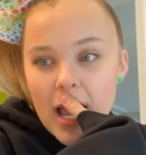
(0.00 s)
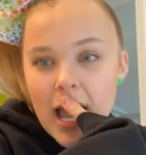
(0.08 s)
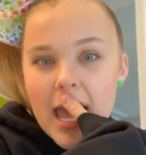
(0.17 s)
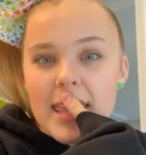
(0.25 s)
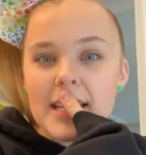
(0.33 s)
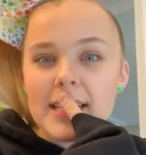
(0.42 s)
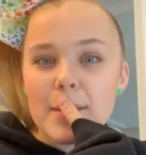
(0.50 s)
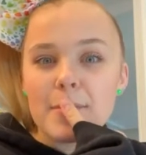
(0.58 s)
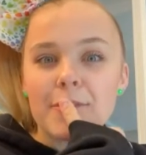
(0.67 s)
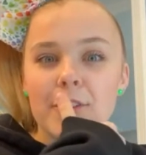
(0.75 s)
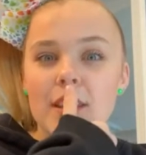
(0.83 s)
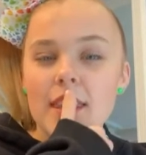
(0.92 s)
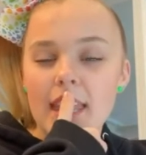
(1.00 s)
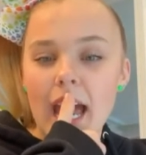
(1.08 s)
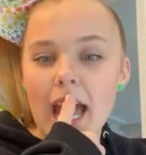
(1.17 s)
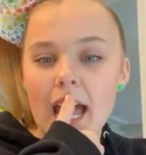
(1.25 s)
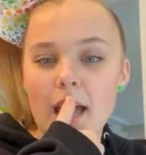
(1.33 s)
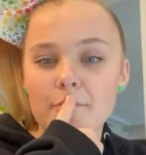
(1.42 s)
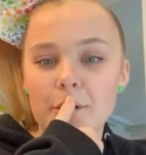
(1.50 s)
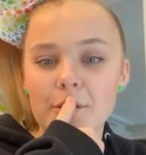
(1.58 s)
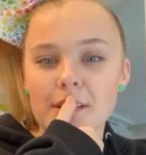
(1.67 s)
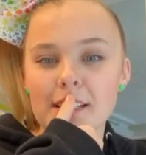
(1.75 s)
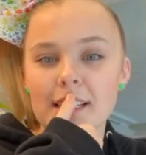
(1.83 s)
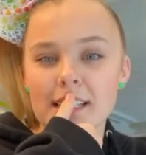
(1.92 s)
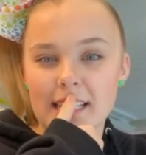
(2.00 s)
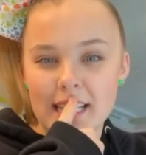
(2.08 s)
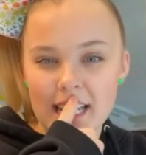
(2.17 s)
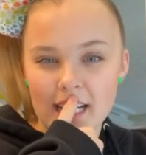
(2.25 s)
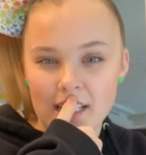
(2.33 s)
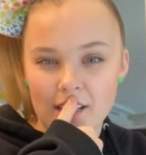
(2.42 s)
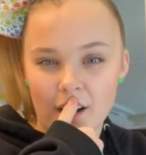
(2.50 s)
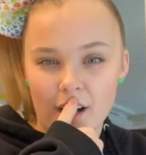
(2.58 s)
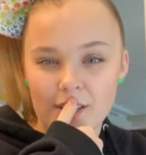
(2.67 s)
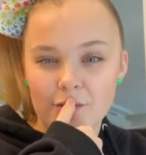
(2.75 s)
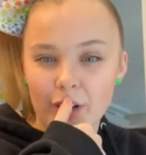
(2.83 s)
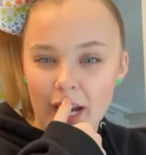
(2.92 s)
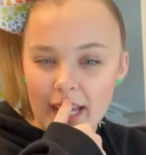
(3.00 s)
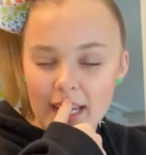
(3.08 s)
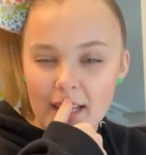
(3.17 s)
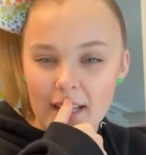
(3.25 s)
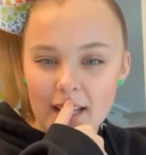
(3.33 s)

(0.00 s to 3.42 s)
And the day before that, I posted the TikToks, right?